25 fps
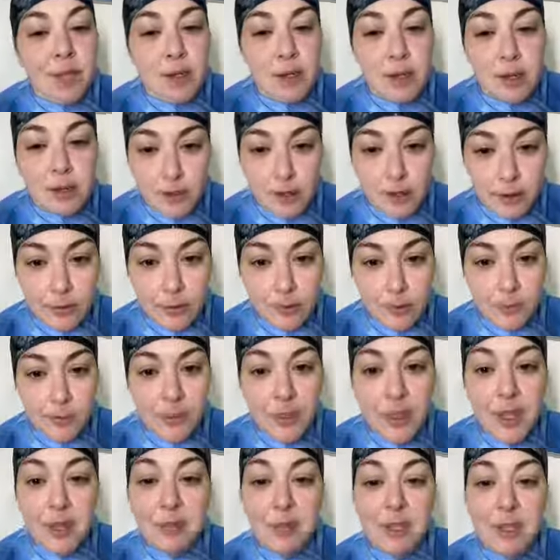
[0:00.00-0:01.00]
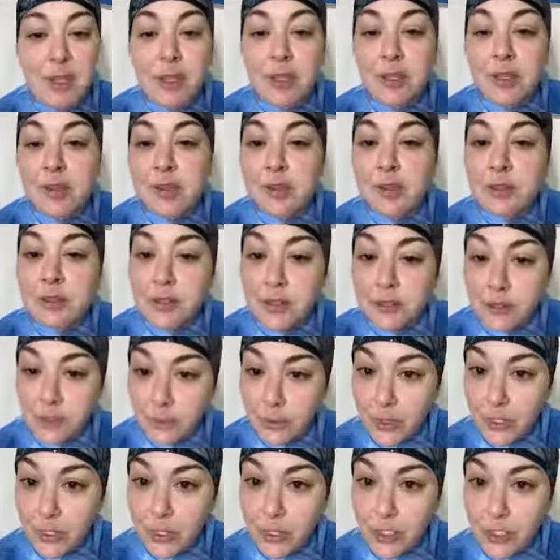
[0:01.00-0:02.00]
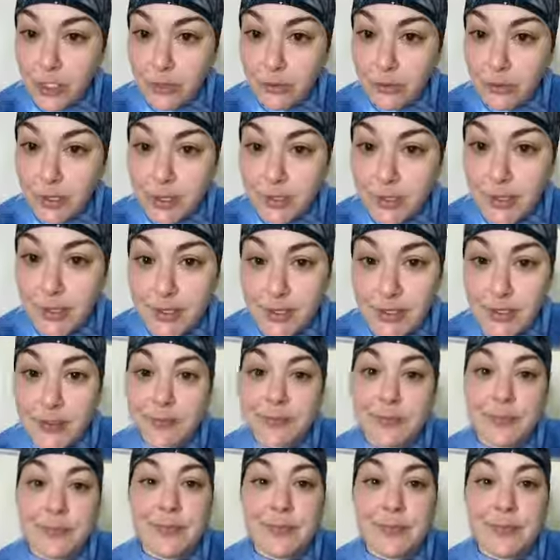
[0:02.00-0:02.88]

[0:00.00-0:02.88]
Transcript: now I'm getting switched units.